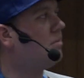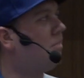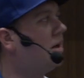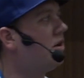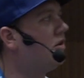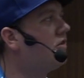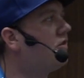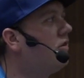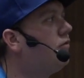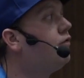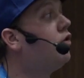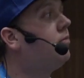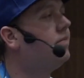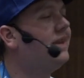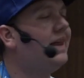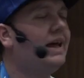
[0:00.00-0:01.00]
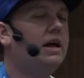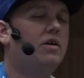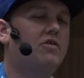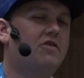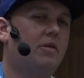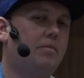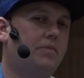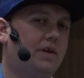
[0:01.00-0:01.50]
Because from
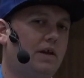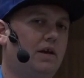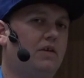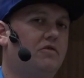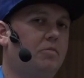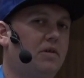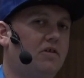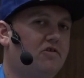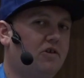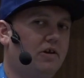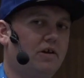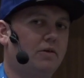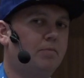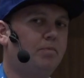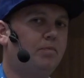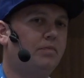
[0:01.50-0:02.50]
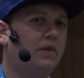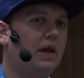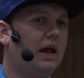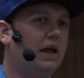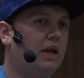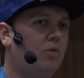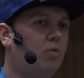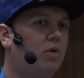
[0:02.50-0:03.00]
there something is missing.
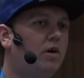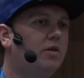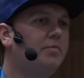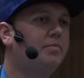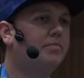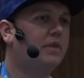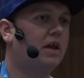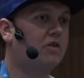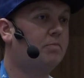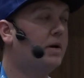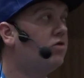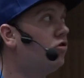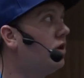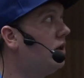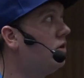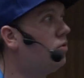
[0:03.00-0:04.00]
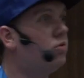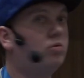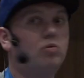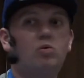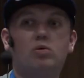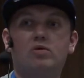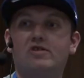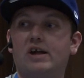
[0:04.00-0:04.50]
Anyone? Especially
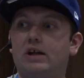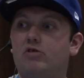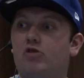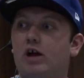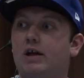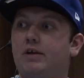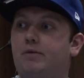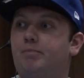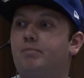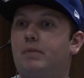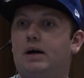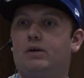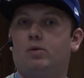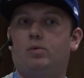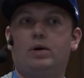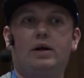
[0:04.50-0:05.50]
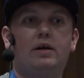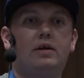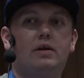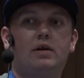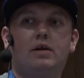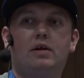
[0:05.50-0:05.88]
who said red, by the way.